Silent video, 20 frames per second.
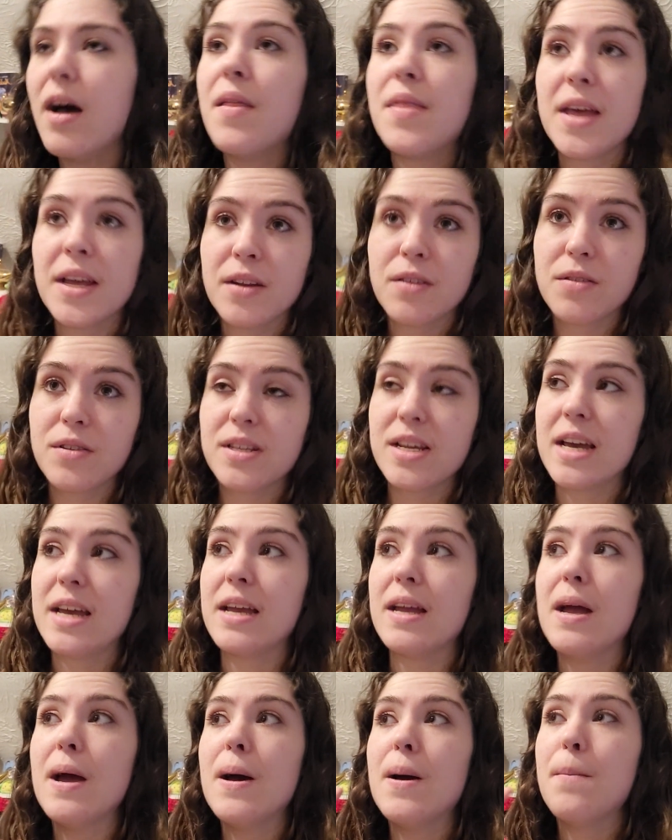At the end of the
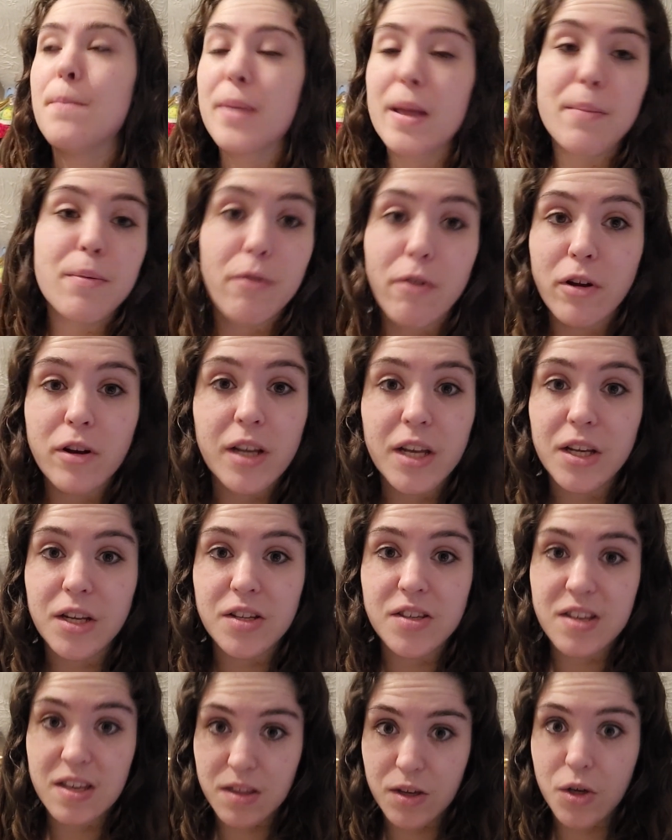day, people are only going
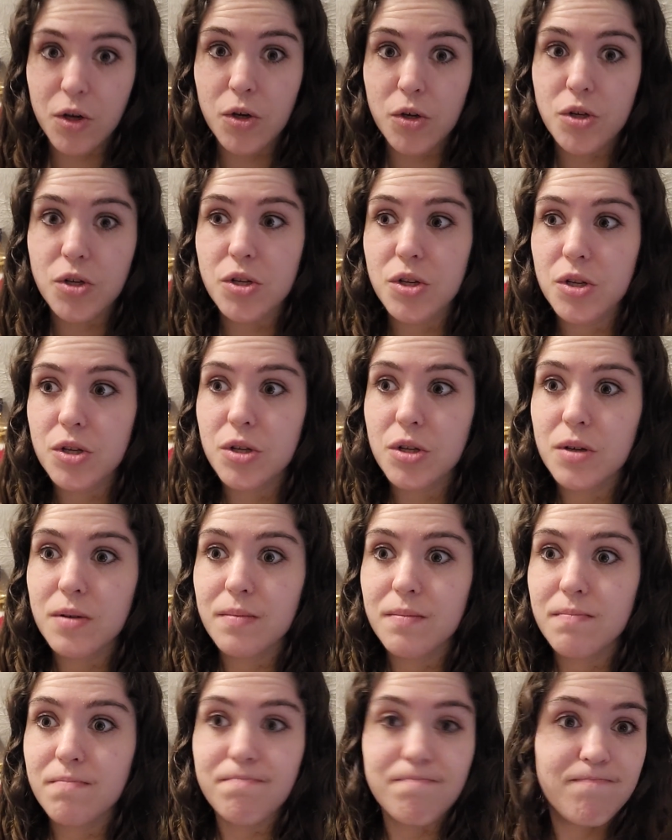to see the good.
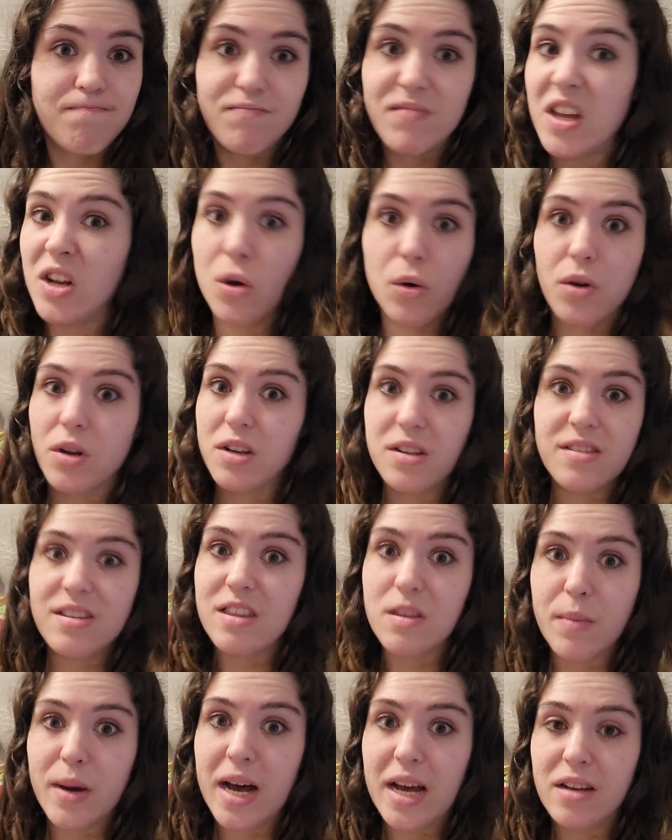They're not going to see
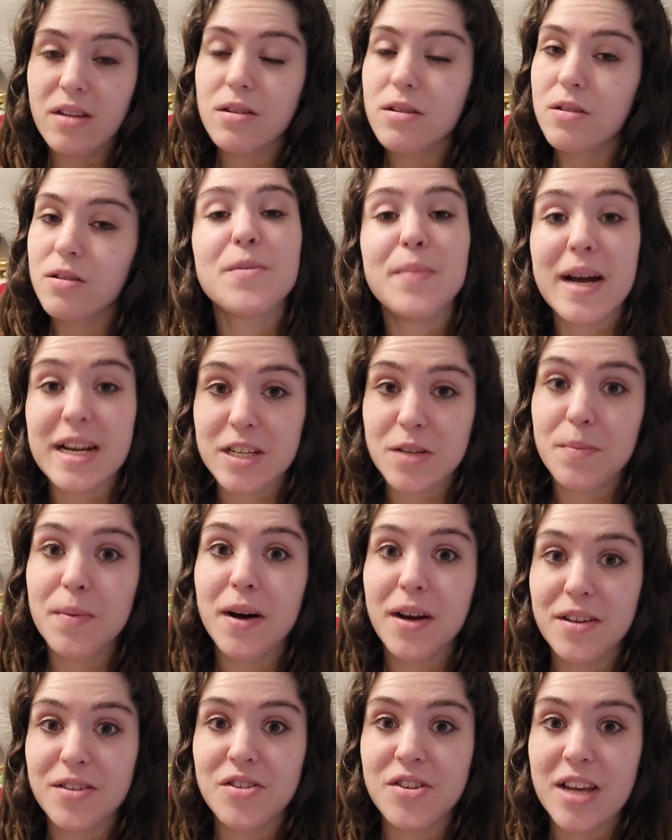the bad. So back to
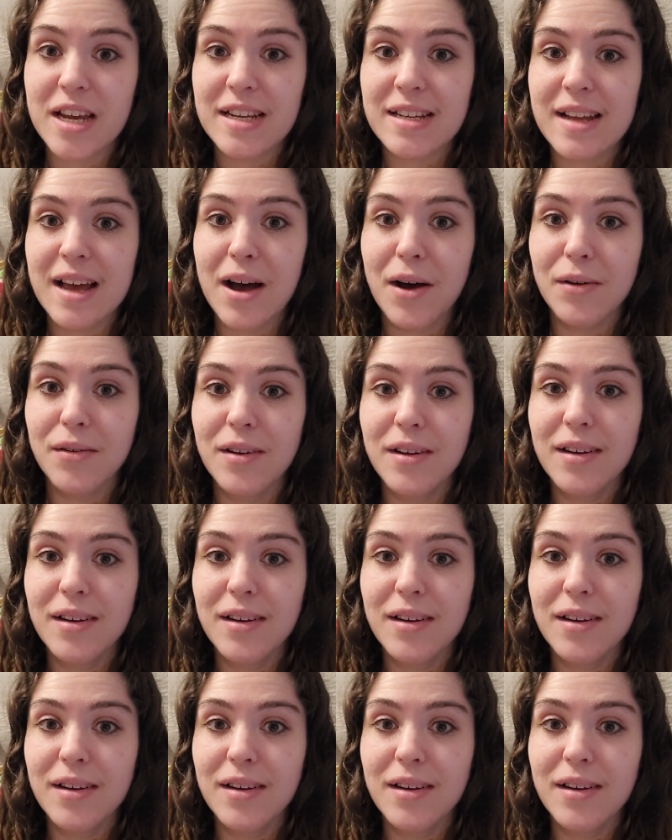past Jade now.